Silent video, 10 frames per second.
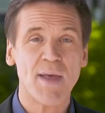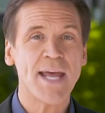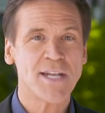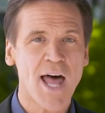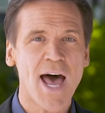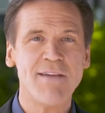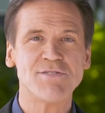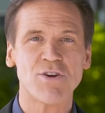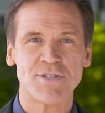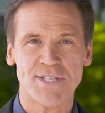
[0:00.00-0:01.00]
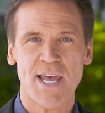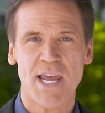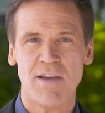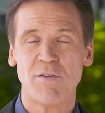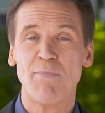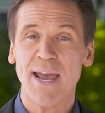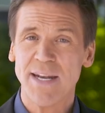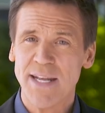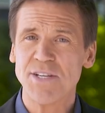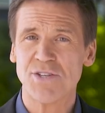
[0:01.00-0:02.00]
and lives are saved by an
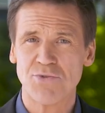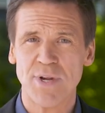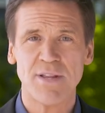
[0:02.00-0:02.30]
industry